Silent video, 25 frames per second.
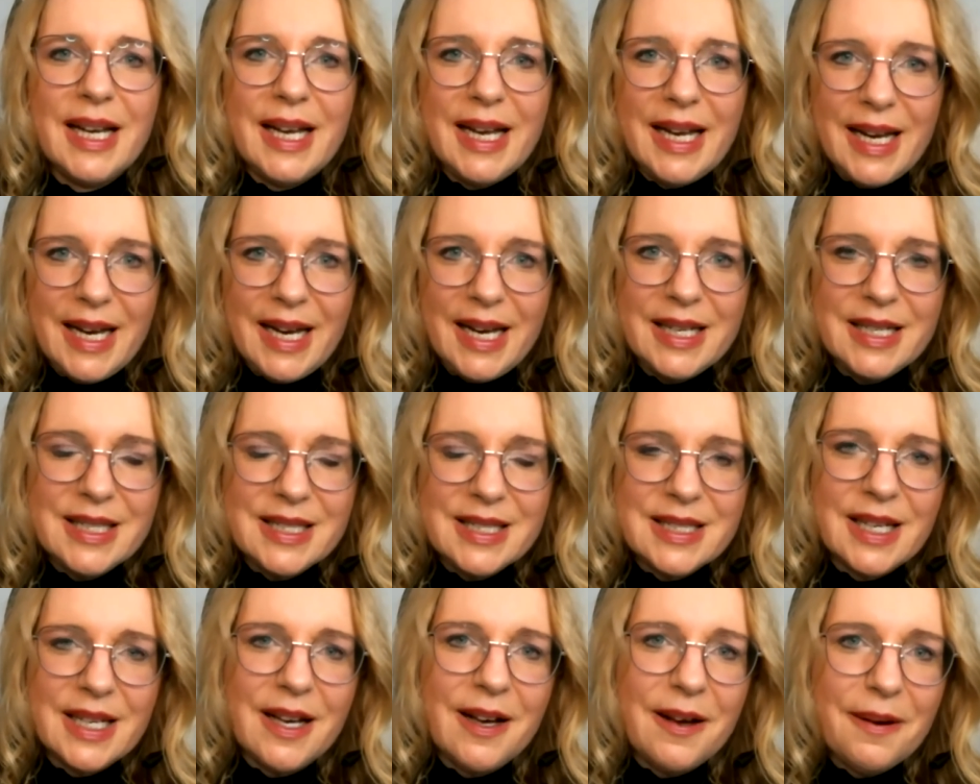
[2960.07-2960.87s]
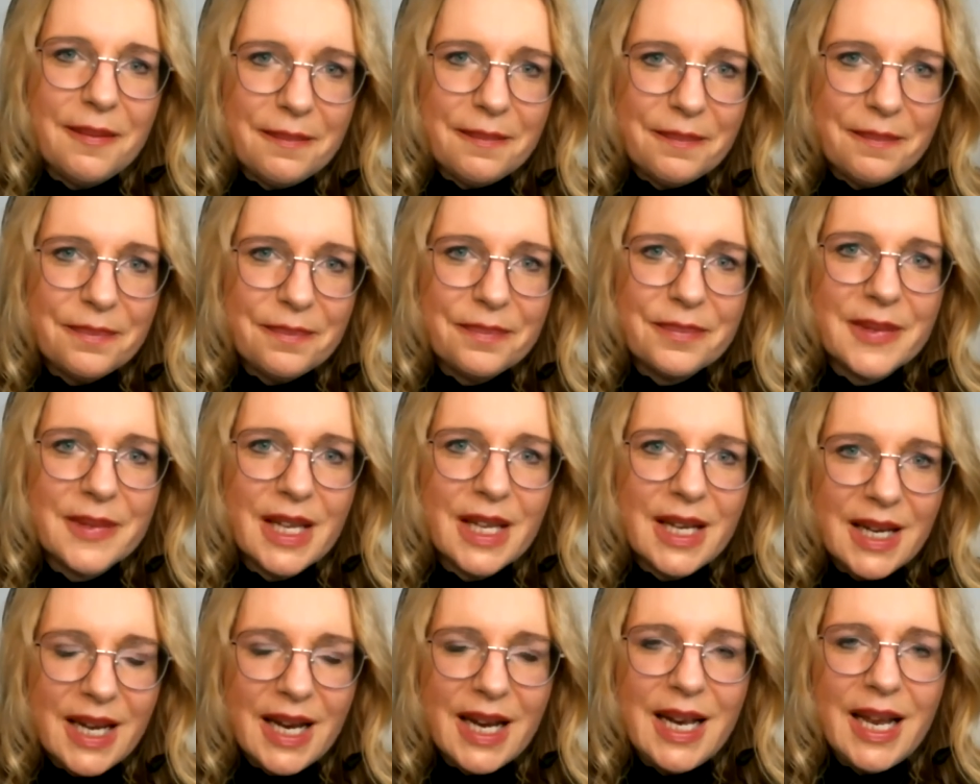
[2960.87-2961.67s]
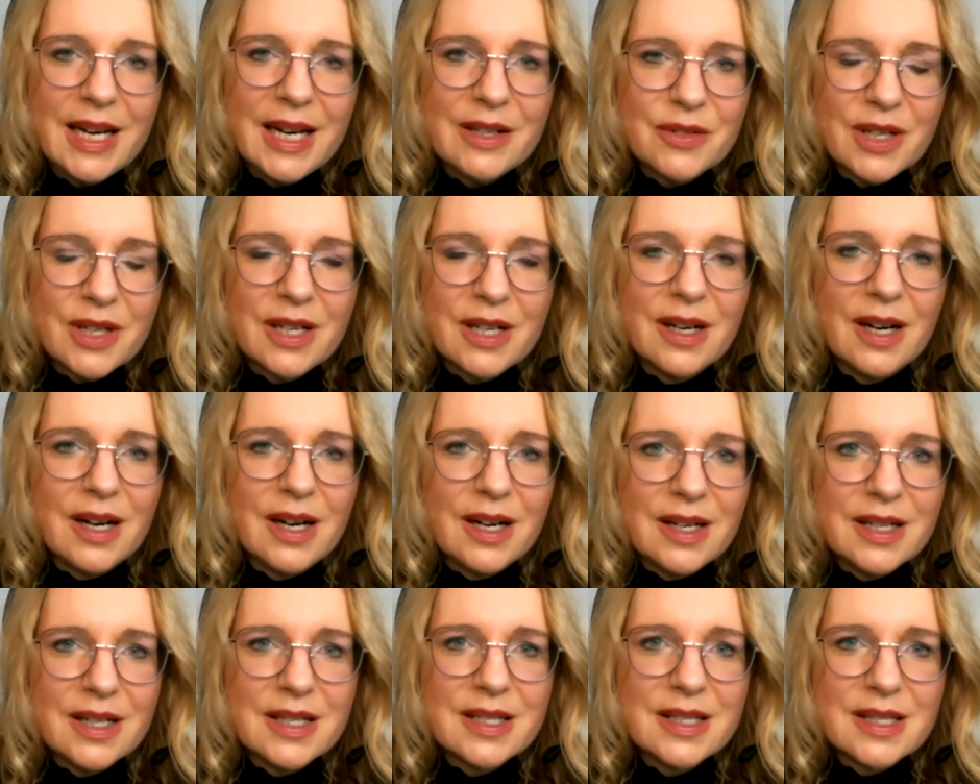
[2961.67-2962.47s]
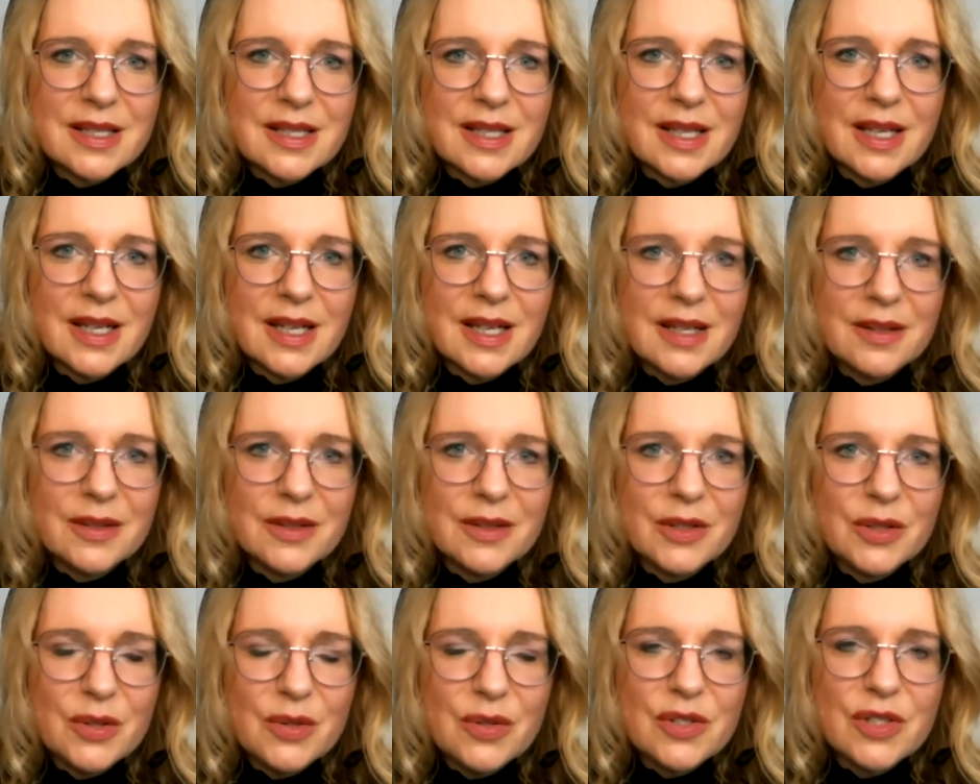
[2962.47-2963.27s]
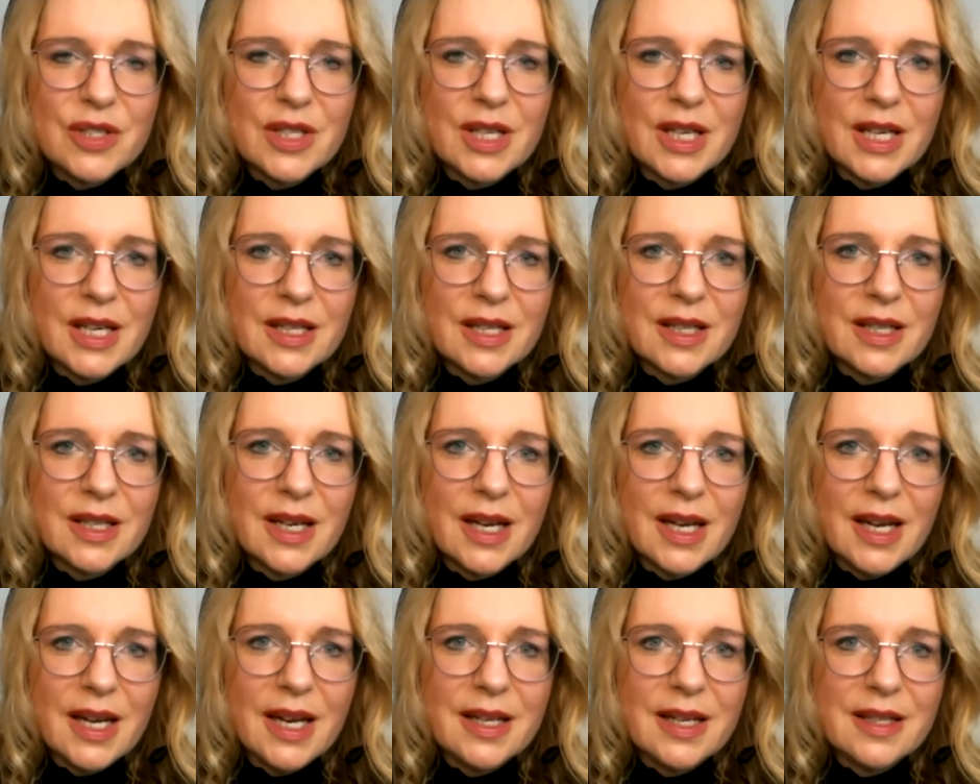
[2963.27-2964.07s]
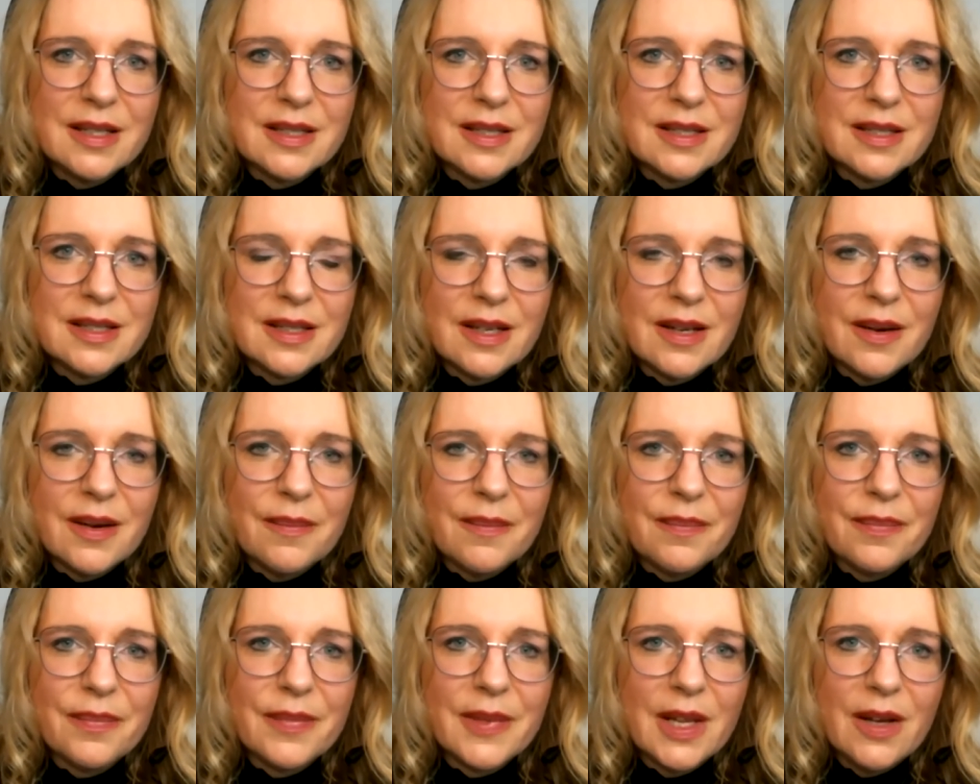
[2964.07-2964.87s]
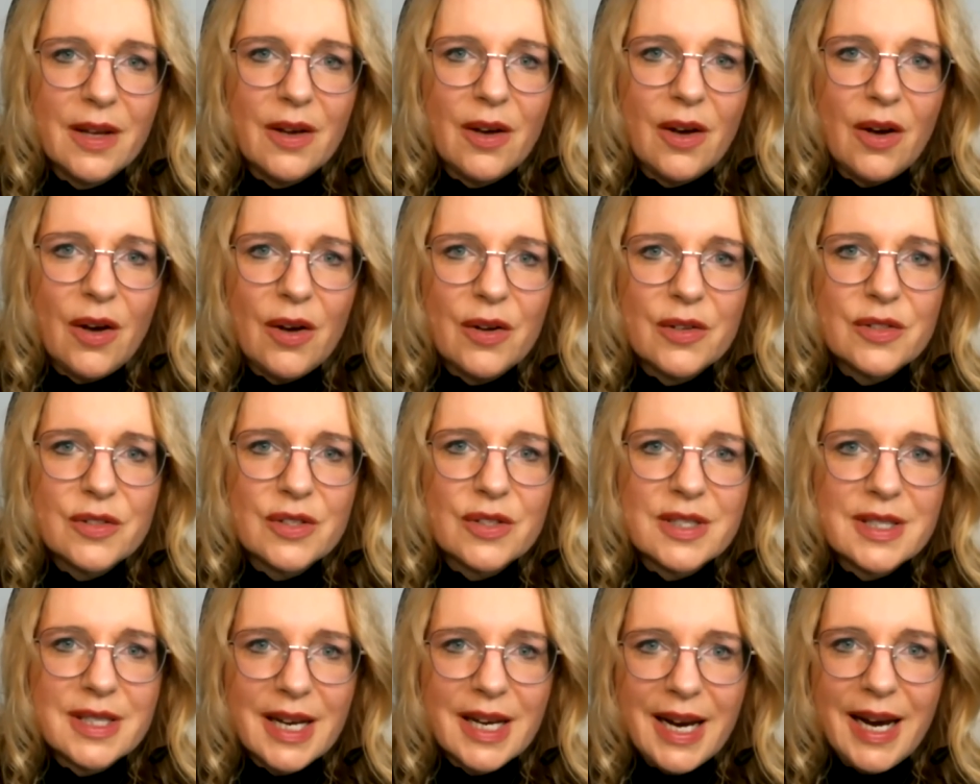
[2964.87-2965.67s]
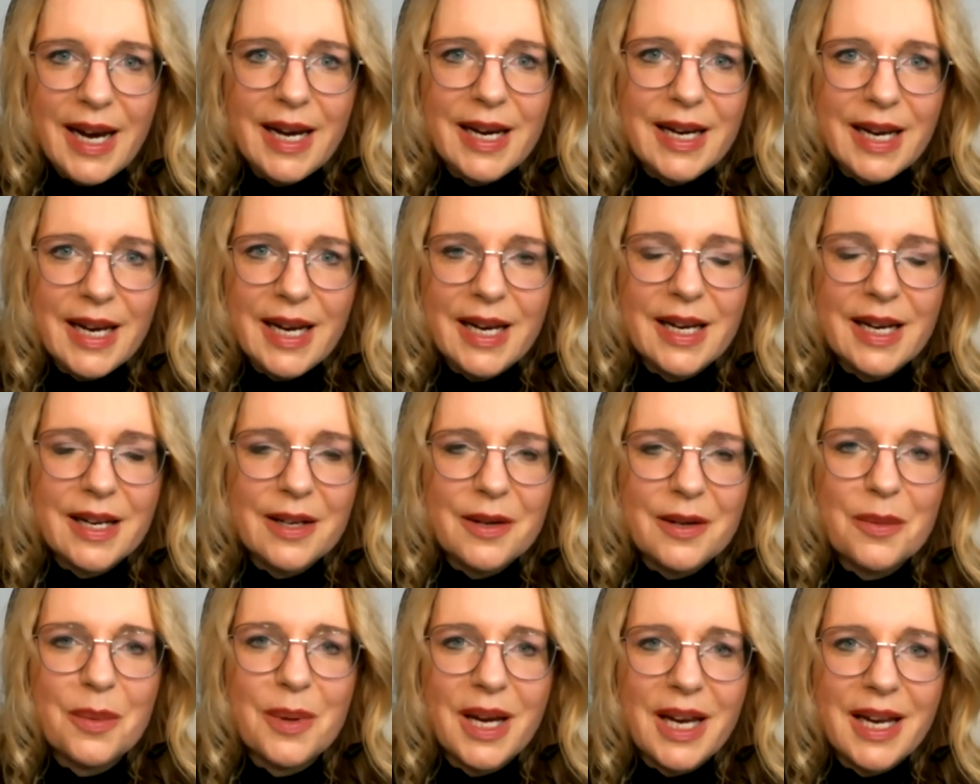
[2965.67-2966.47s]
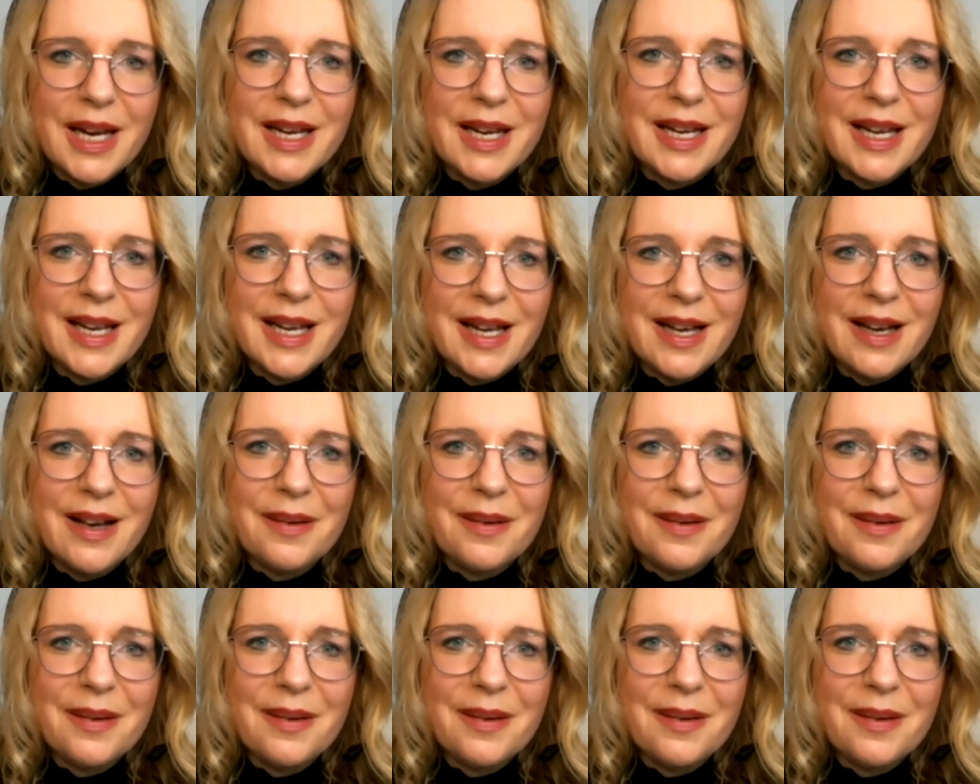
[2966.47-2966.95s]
And electric cars using and also tanking in a way